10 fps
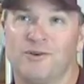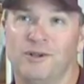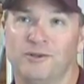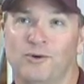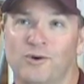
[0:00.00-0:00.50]

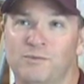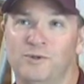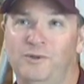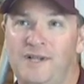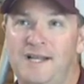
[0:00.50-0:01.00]
All
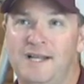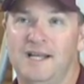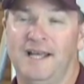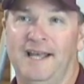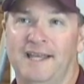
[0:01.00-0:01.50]
Adorable,
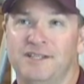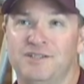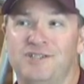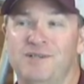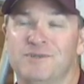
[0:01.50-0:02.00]
and
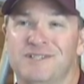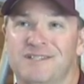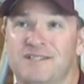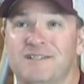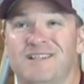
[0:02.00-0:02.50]
she
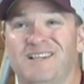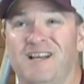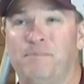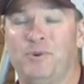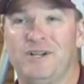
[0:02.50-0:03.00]
was
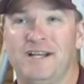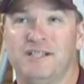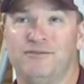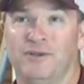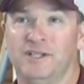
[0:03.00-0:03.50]
a pretty
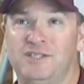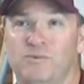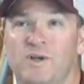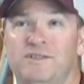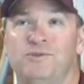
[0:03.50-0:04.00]
nice filly. She
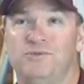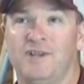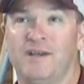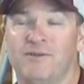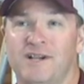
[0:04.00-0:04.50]
won 2
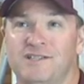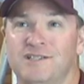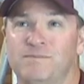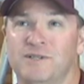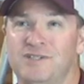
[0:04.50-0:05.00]
stake
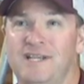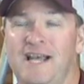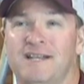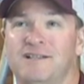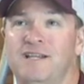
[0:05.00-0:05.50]
races, but she
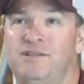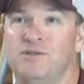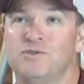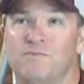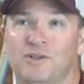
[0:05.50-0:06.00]
had
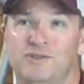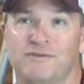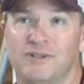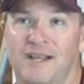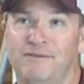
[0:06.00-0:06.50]
issues most of
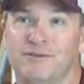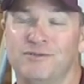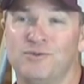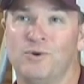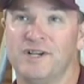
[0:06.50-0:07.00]
her life with
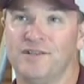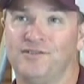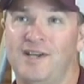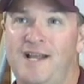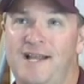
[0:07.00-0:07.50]

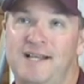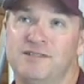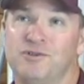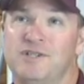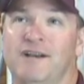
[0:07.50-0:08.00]
soreness.
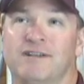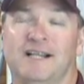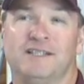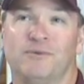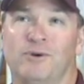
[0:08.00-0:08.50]
So she never
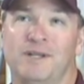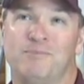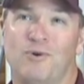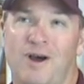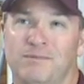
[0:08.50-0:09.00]
got to really
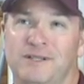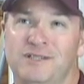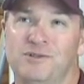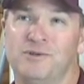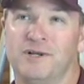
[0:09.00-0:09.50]
probably
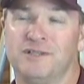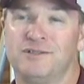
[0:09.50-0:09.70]
do her